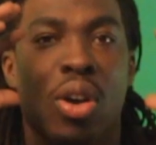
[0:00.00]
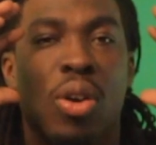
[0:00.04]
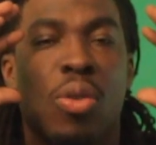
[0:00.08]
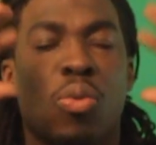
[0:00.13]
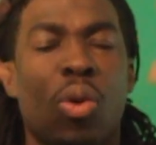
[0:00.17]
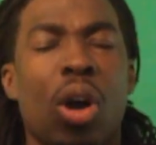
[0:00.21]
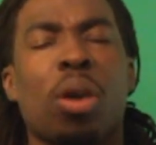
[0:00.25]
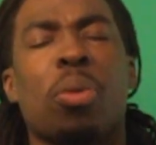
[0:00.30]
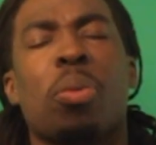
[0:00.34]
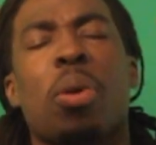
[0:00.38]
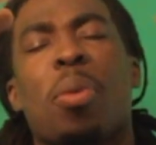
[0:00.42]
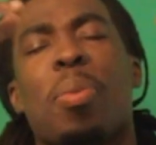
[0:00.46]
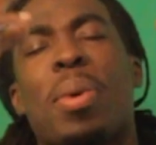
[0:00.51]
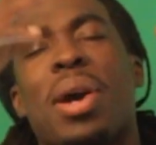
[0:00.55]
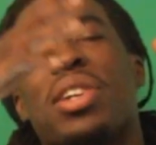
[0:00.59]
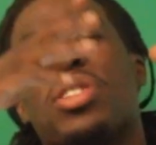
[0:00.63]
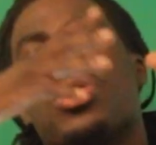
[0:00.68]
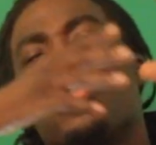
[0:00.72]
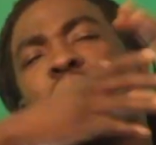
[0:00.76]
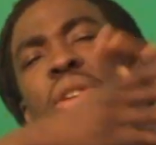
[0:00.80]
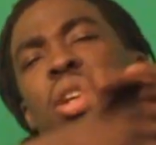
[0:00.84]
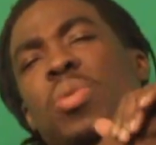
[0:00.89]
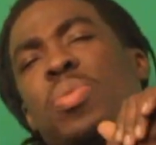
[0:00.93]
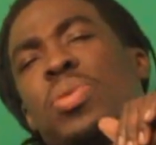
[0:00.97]
Welcome everybody
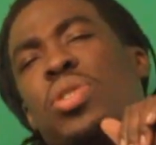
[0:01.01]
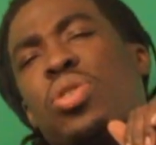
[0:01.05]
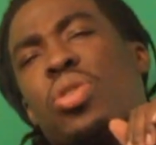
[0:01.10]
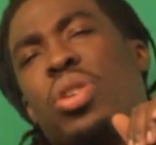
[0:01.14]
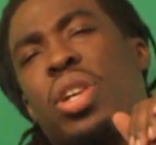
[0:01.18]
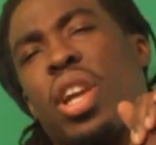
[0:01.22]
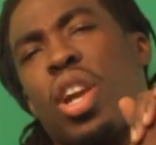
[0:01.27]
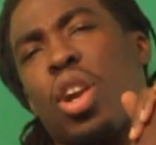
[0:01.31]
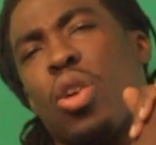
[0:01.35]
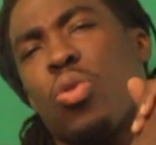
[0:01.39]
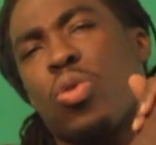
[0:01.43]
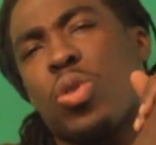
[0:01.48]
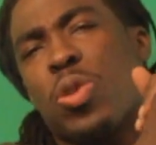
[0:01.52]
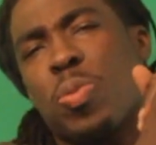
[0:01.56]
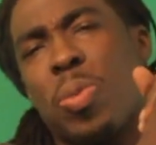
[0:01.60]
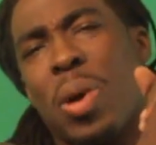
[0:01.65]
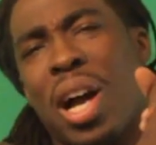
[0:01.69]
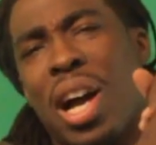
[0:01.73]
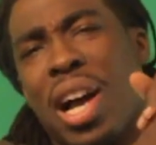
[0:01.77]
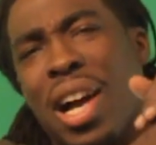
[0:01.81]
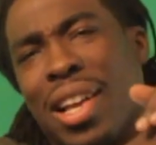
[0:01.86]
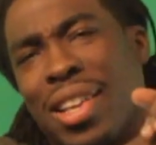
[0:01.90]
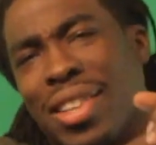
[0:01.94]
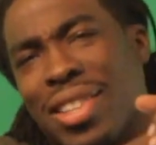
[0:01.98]
to another episode of Gary
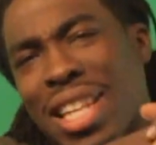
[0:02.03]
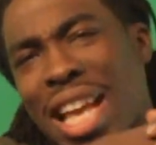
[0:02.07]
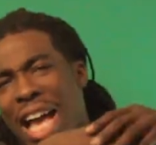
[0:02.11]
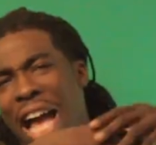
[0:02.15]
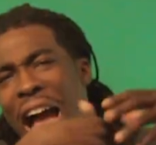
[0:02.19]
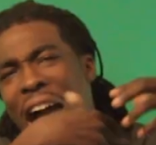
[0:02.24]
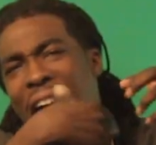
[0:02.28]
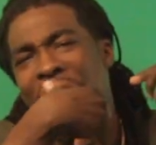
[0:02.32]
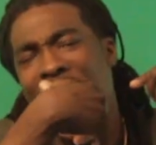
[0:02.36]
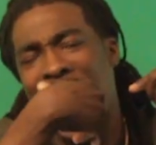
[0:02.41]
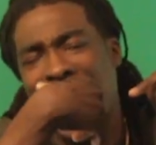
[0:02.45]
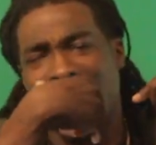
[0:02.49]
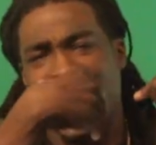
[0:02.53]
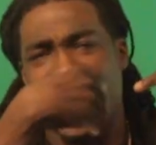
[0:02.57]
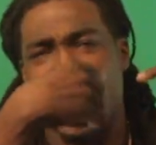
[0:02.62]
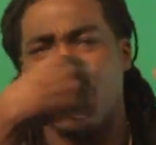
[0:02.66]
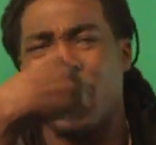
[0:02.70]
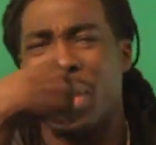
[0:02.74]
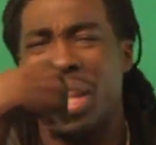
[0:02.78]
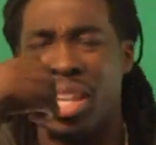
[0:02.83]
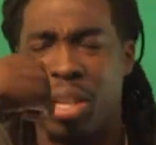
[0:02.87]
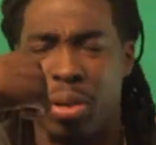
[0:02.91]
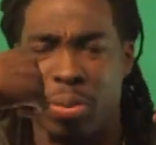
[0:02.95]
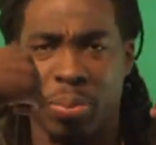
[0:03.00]
Responds. I am
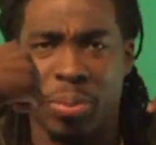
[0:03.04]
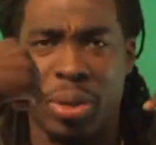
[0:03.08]
him